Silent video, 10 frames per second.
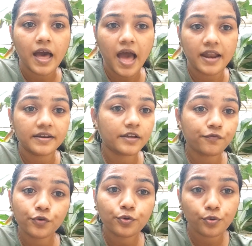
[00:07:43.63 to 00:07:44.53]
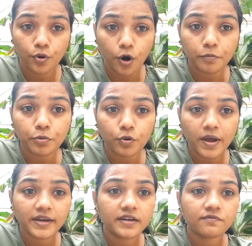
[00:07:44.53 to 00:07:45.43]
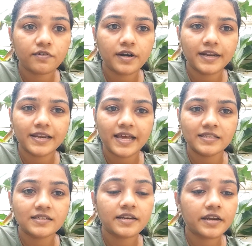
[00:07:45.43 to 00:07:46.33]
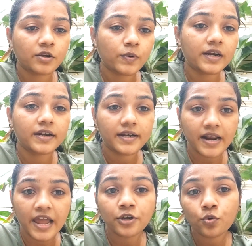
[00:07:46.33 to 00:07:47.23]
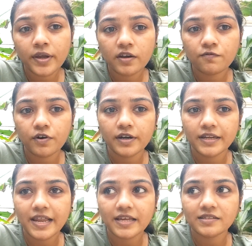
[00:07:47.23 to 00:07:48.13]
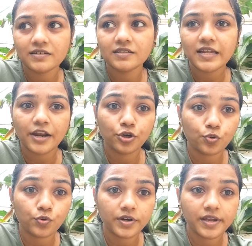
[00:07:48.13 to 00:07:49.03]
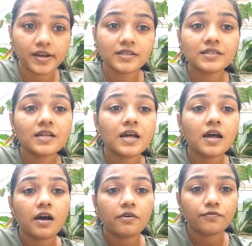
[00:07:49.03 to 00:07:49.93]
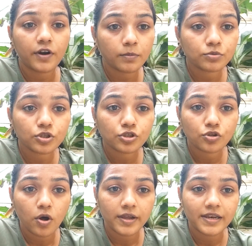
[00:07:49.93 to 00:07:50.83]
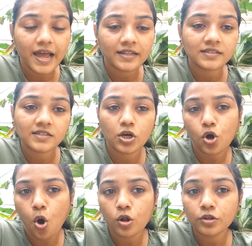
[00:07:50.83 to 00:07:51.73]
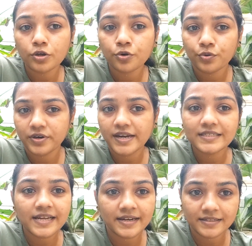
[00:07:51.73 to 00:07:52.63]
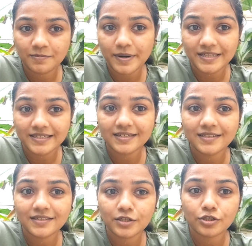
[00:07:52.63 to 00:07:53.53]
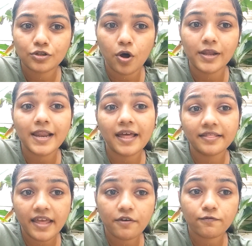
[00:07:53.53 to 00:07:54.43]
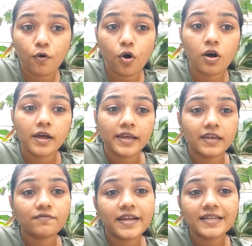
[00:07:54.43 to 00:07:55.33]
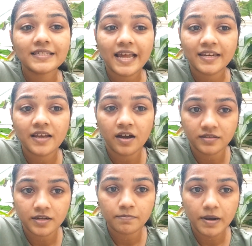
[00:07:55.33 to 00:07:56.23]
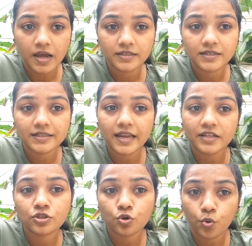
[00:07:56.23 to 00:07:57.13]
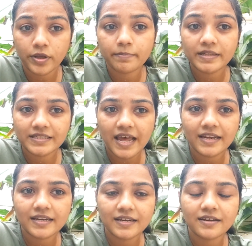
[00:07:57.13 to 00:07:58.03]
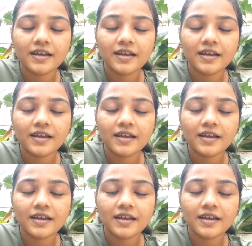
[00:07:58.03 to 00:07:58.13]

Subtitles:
And if you do not provide it fertilizer, it will try to get fertilizers and nutrients from the soil and suck all the nutrients that is present in the soil, and therefore if there is any other plant that is growing beside it,